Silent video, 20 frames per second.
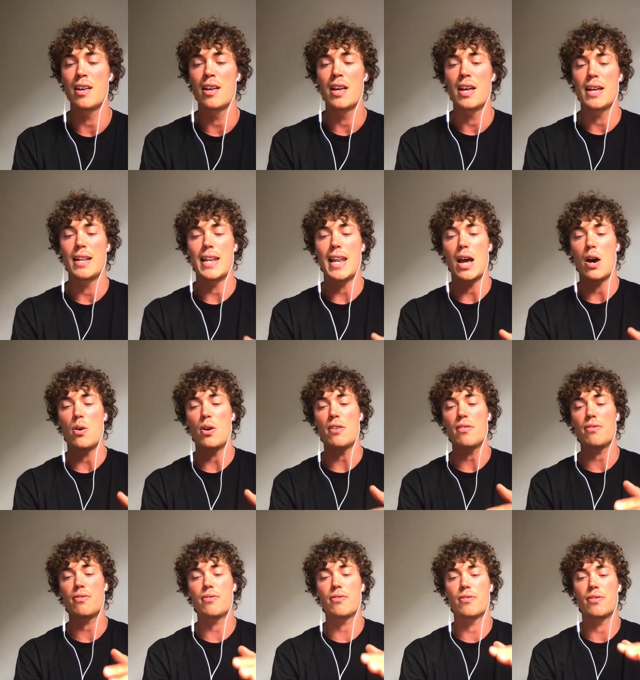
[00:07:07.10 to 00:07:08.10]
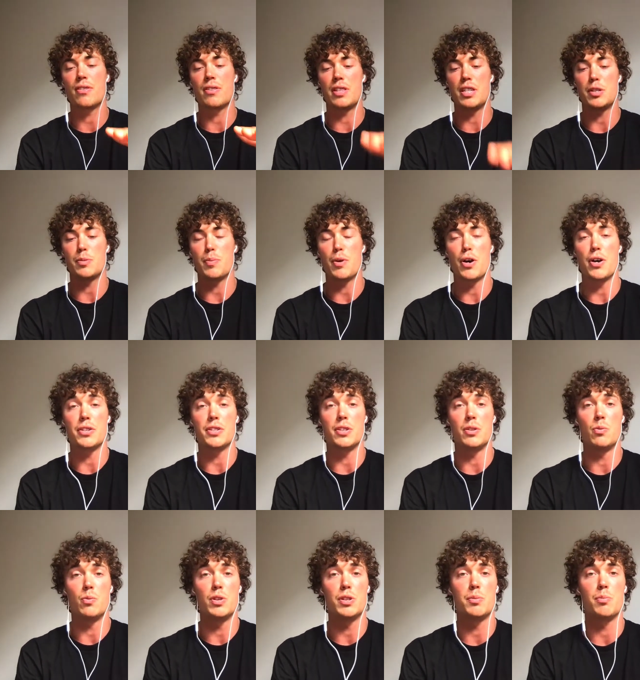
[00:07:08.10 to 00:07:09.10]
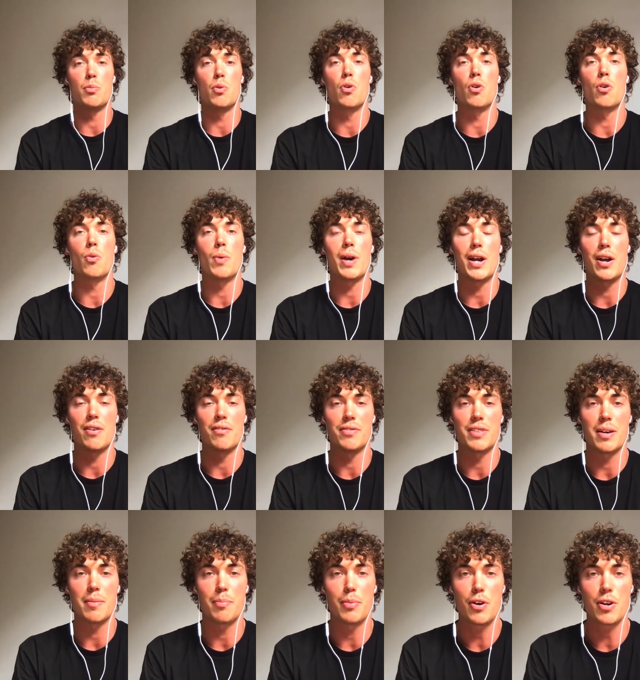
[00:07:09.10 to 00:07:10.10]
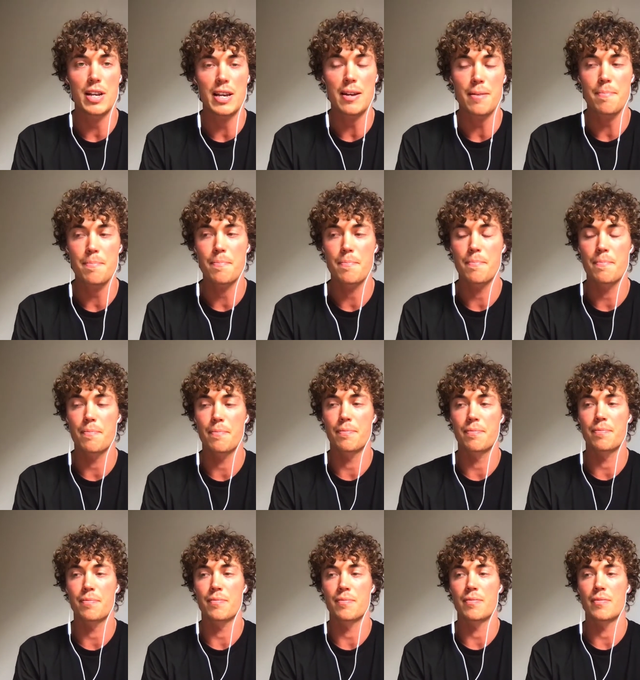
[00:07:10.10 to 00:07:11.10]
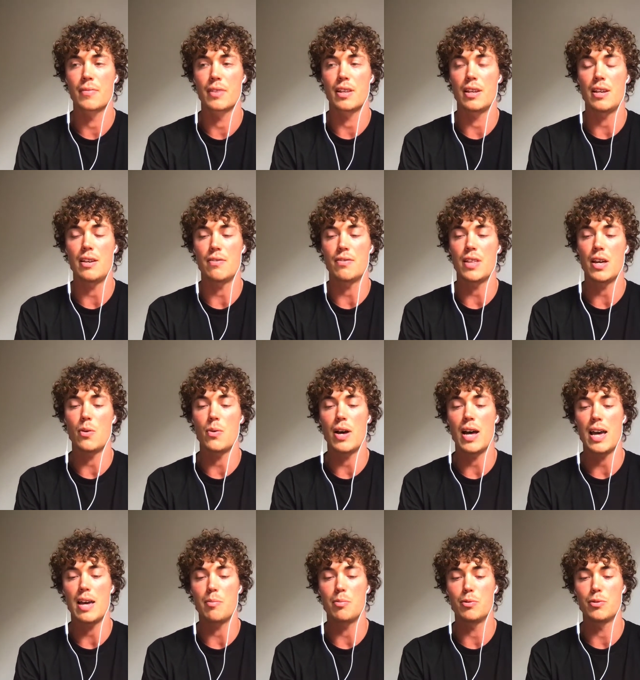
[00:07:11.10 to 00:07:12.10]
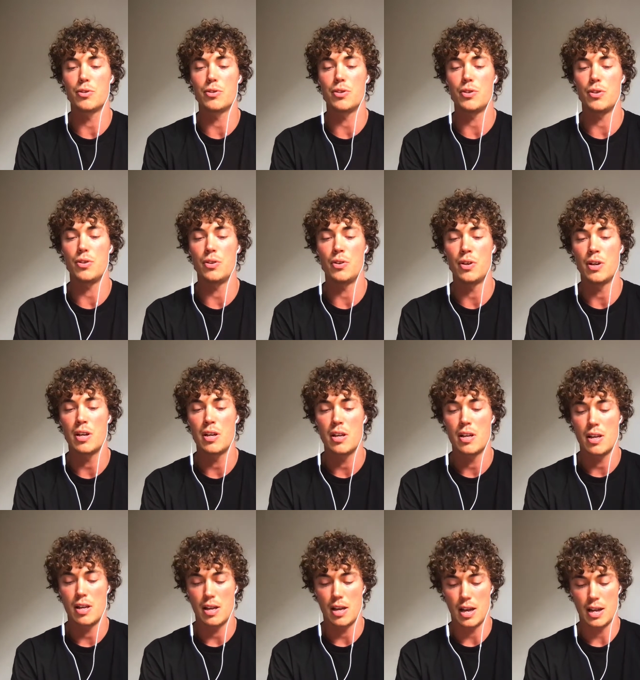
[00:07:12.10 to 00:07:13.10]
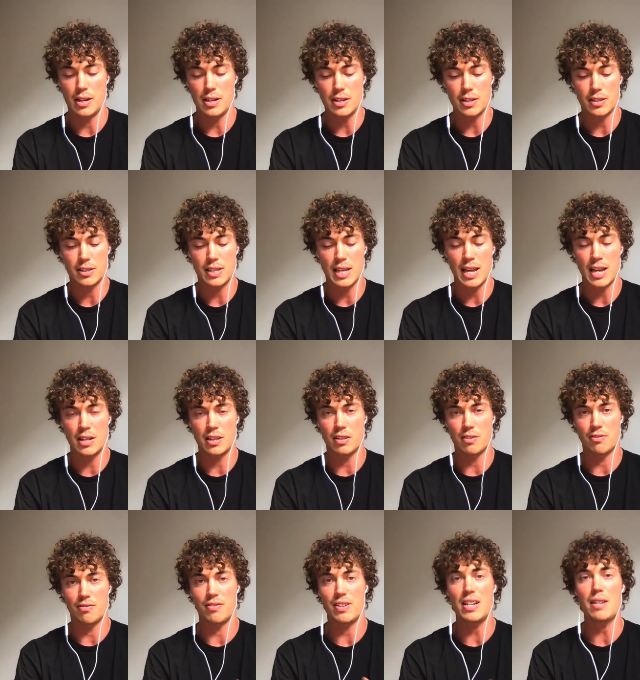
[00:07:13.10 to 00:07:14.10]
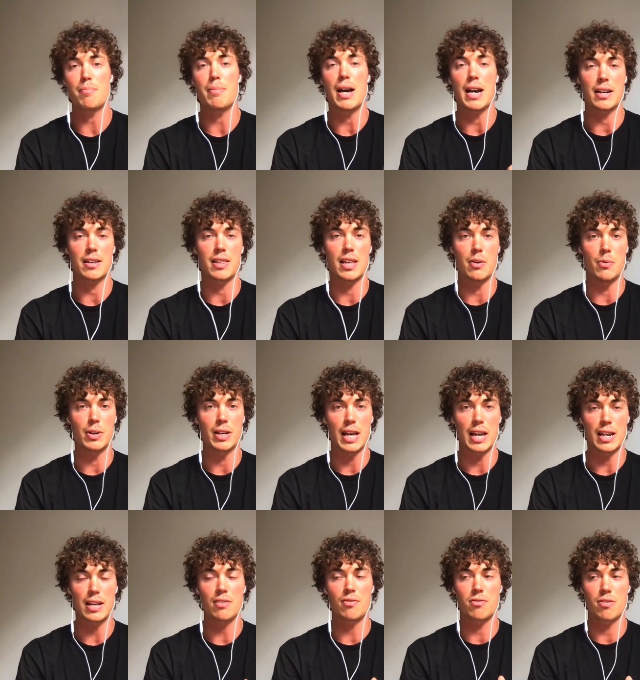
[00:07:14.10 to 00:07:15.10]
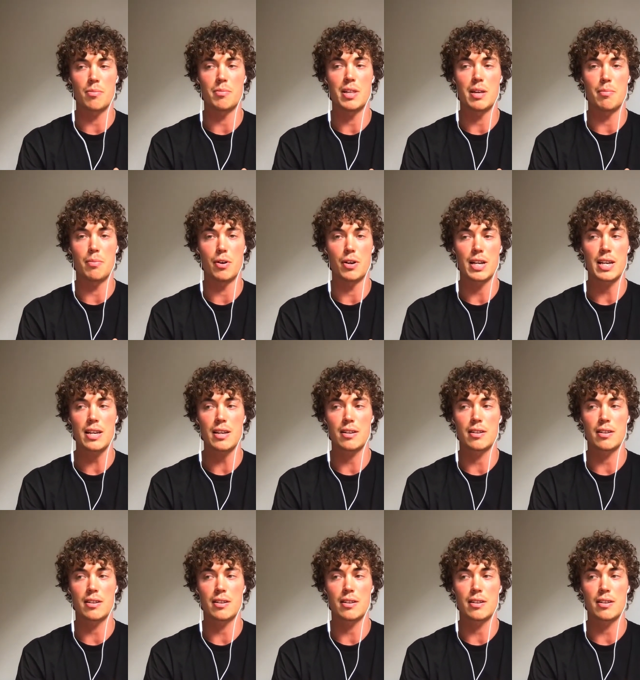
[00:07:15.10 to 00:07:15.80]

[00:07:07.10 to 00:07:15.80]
Now, if this person was more aware of their body, if they were able to understand the feedback they were getting from their body,